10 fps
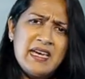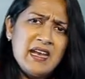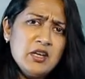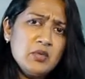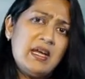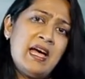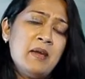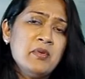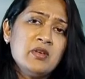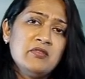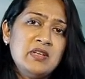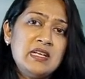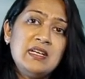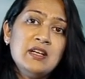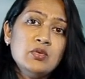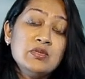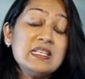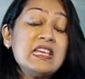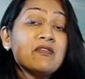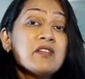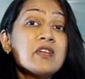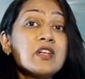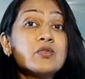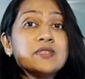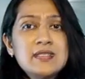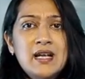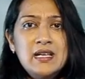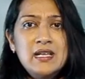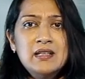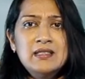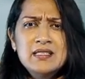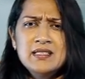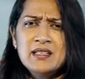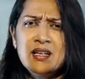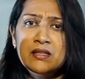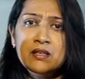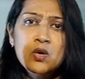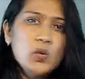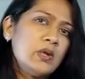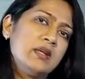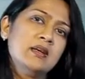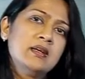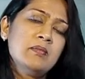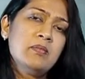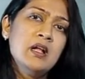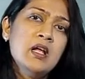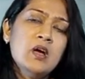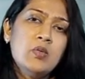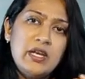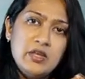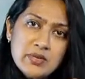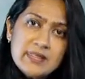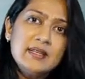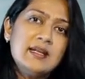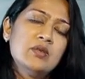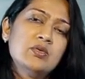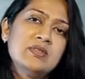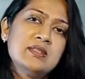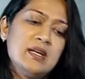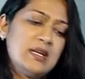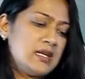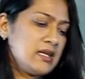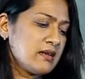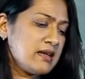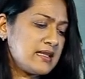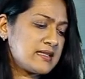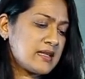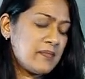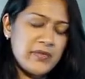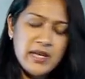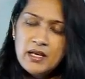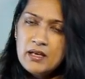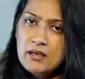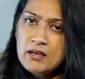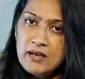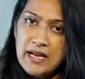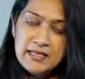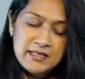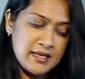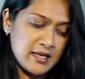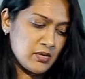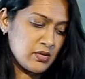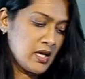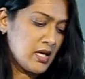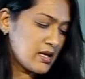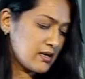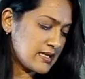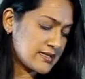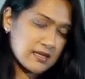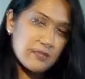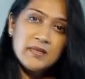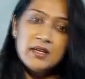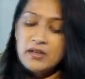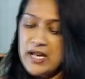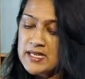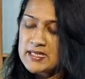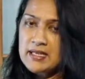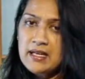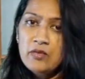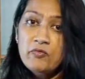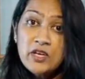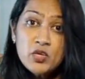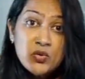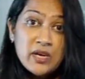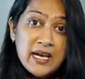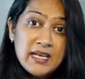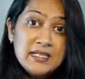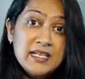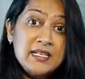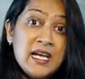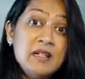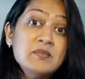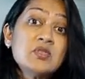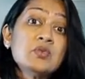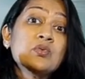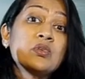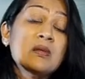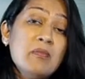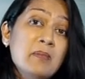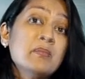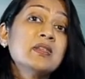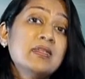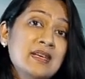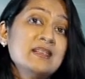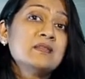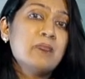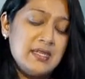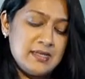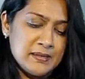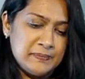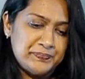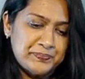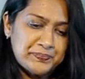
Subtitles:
get into the habit of taking notes. Even when you study, this is another golden tip. When you sit down to study, read something, write it down. Read something, write it down. When you write, it helps you remember things better.